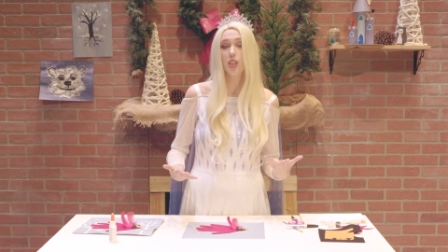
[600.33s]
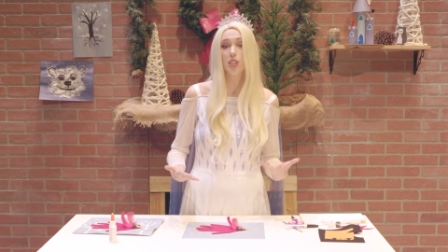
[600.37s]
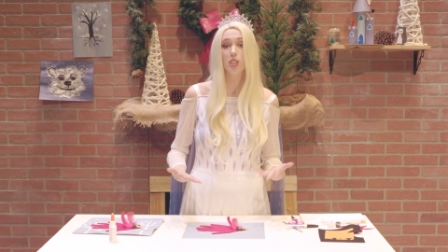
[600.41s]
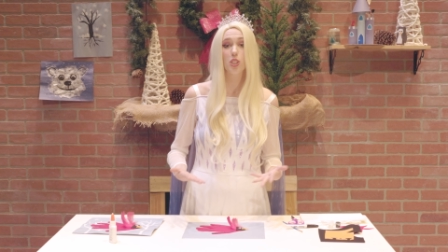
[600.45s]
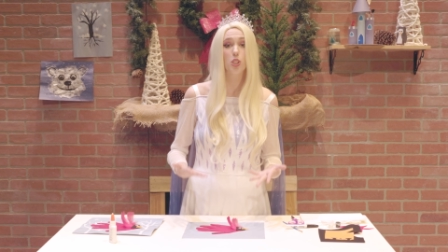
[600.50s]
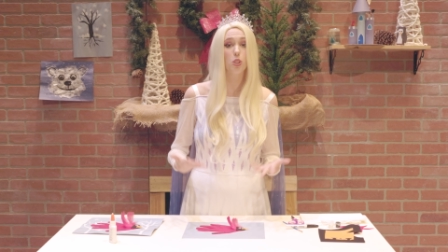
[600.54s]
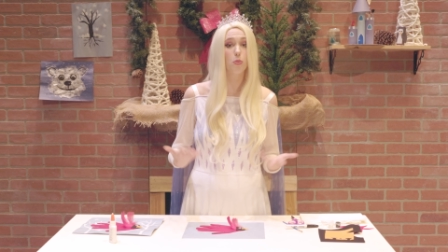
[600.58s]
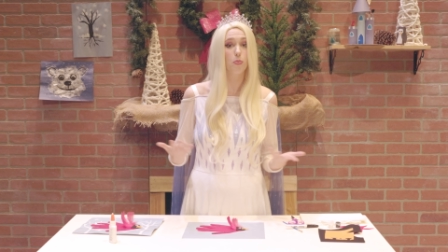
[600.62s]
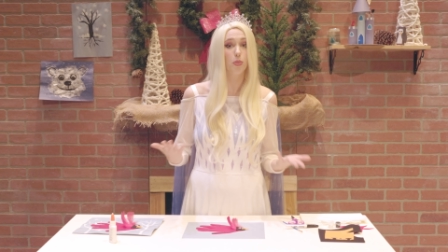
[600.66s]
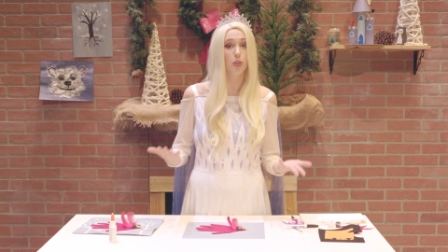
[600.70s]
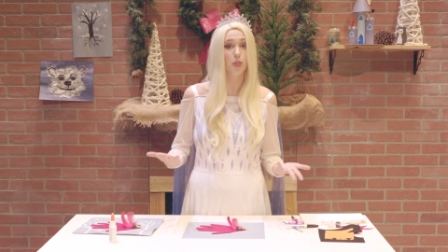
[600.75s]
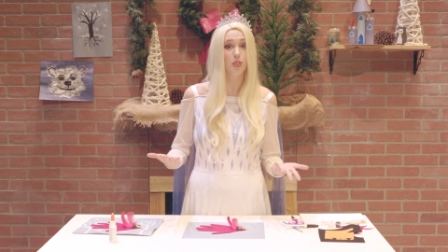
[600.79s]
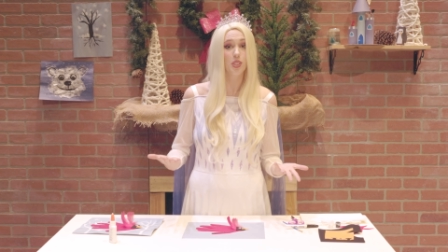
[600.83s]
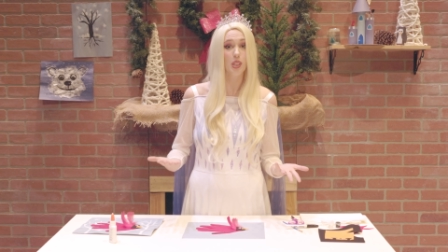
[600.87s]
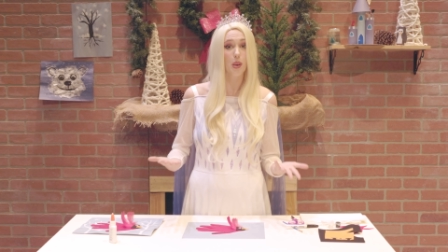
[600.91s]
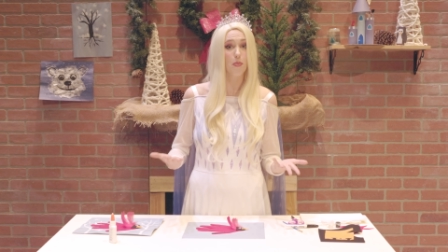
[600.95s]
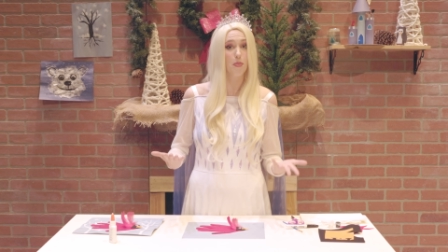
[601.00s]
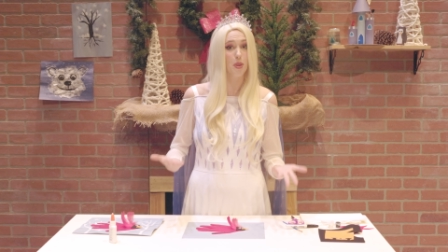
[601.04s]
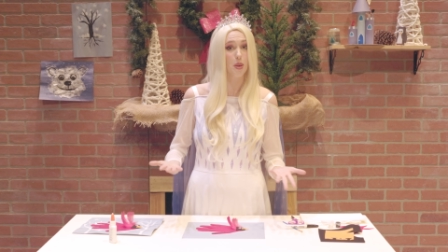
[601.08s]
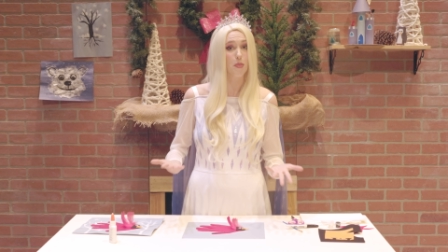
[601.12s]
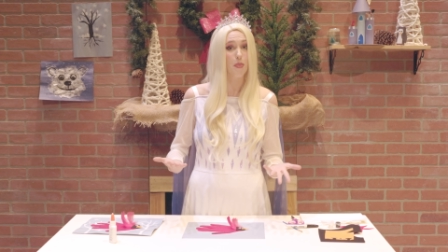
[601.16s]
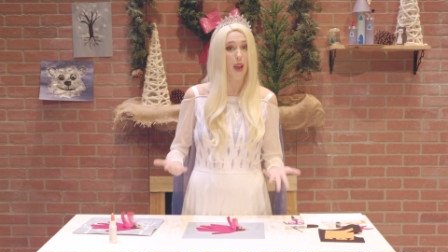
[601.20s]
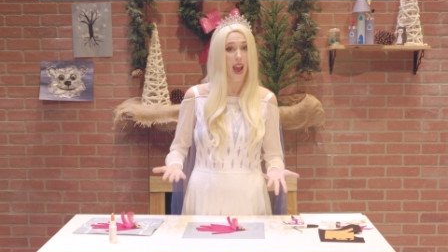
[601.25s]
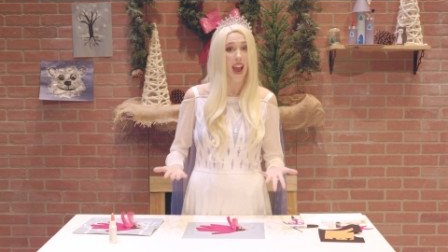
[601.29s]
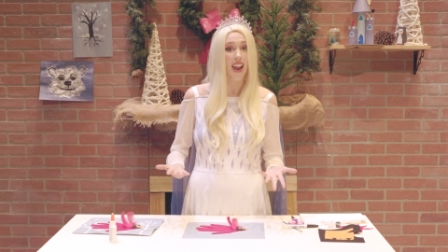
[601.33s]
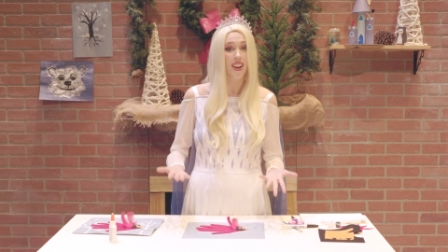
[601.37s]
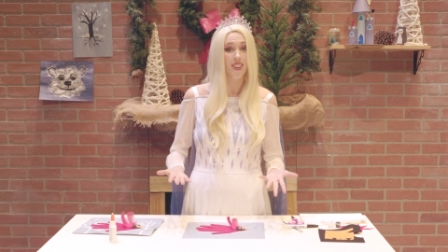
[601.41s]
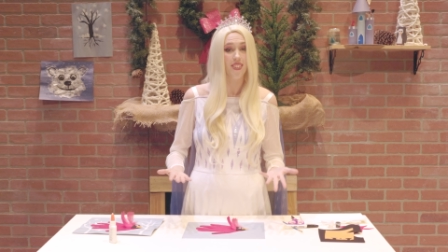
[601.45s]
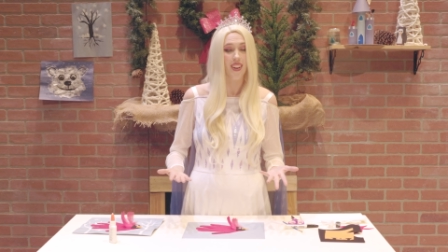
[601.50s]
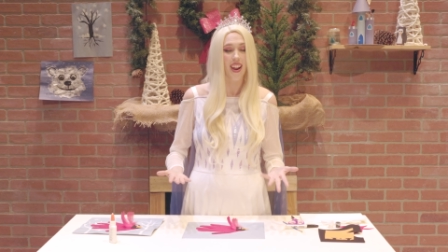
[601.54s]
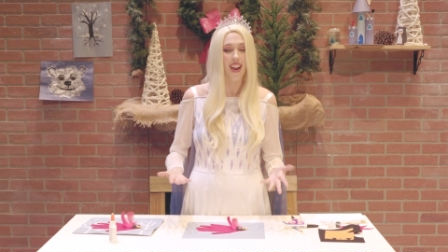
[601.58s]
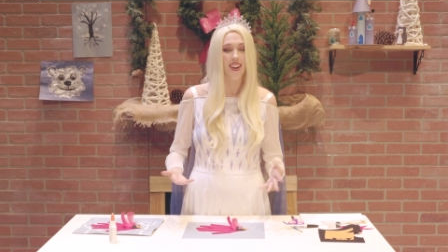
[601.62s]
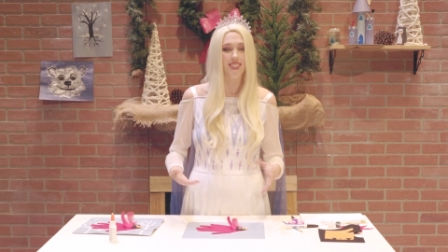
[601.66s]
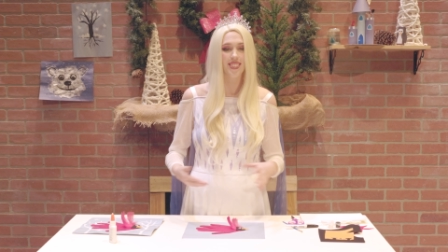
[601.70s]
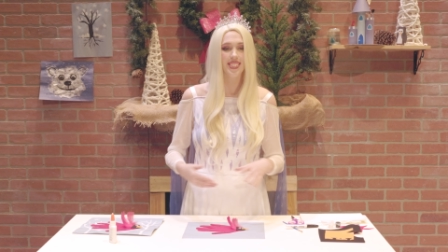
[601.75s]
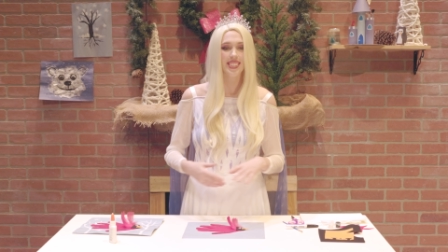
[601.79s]
to spruce up your
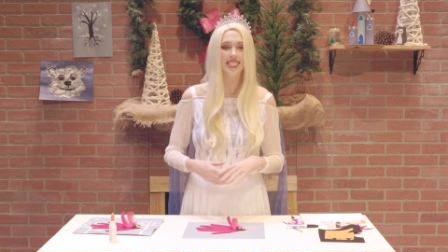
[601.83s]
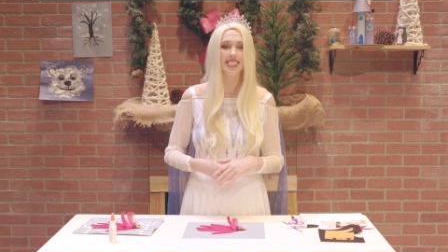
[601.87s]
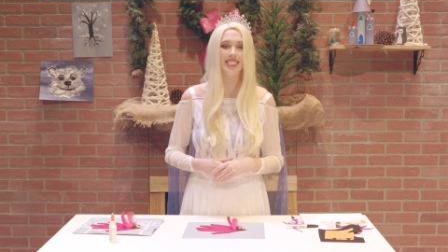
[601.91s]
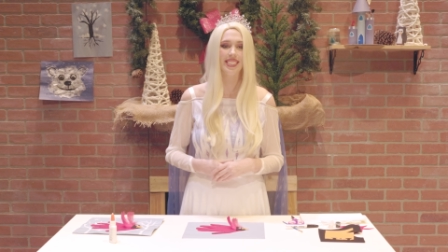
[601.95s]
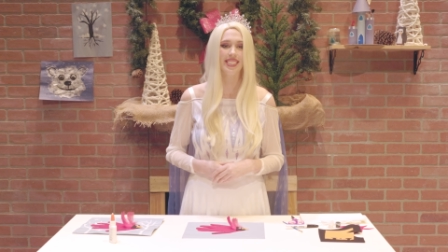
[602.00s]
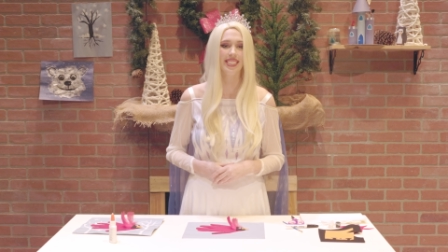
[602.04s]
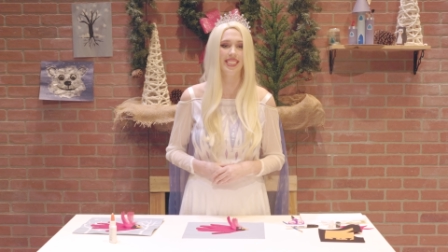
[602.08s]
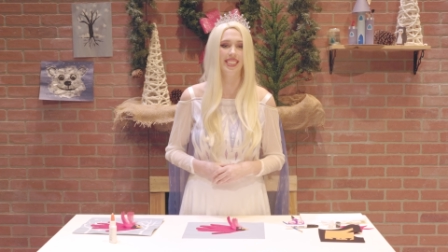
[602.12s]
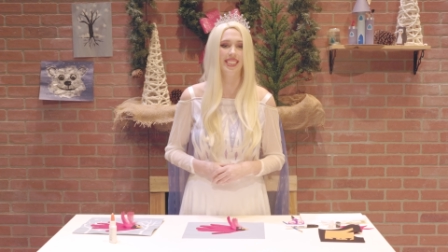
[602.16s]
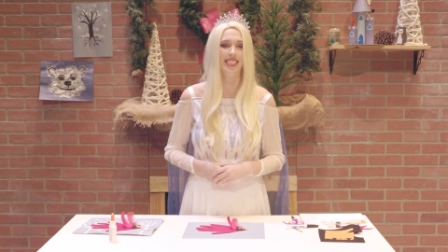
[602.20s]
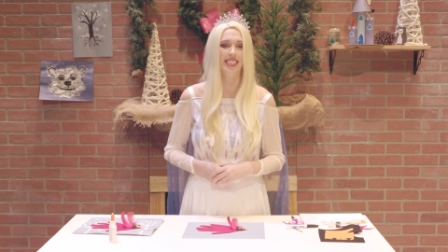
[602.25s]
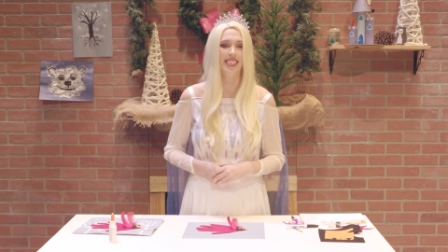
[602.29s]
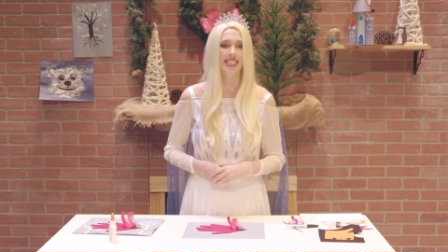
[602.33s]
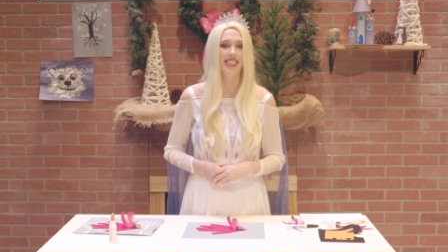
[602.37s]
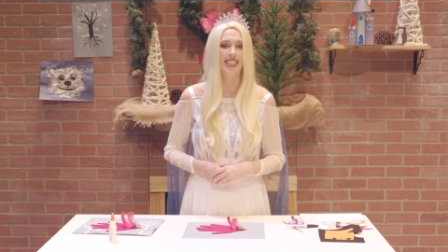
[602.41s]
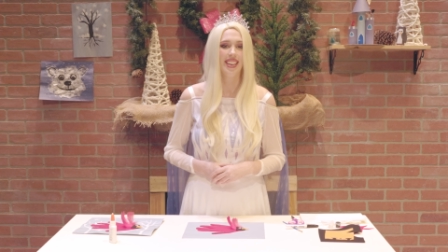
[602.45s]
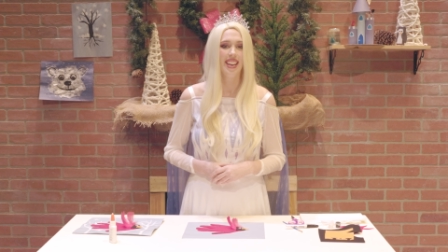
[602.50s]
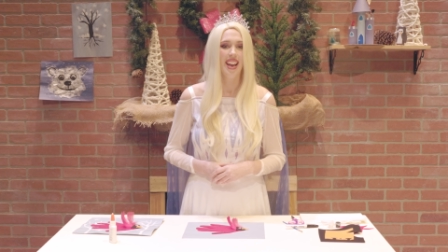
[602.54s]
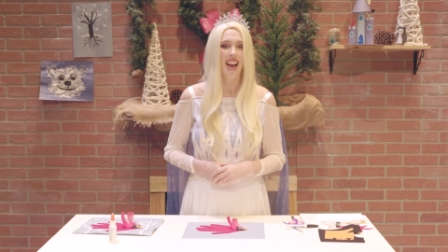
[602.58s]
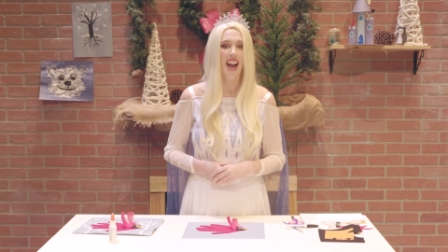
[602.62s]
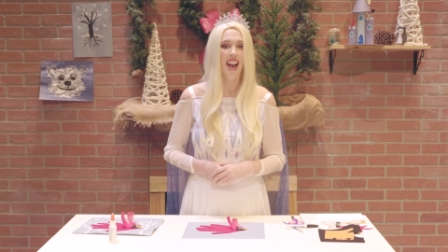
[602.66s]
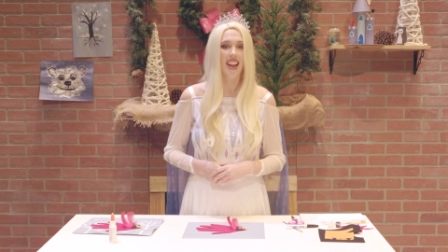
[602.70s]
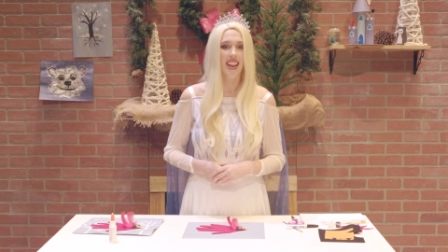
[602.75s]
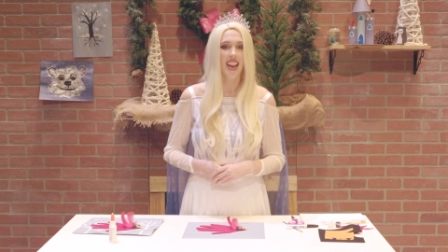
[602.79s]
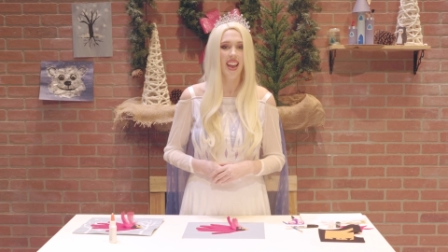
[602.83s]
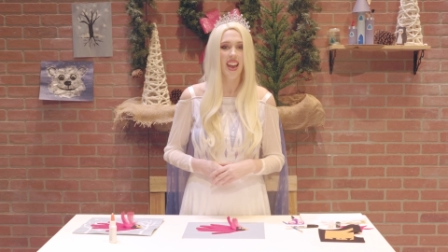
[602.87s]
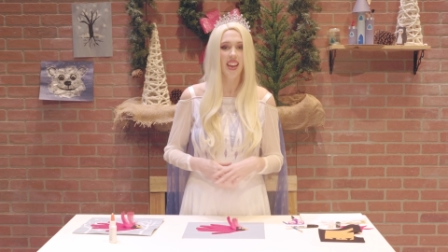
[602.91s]
background. I